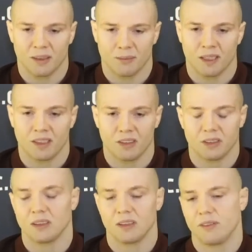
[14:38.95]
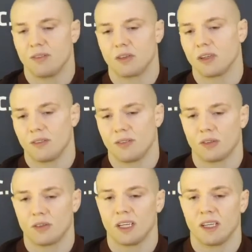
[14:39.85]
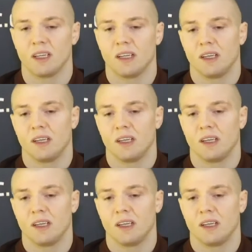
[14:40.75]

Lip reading: man, if you're really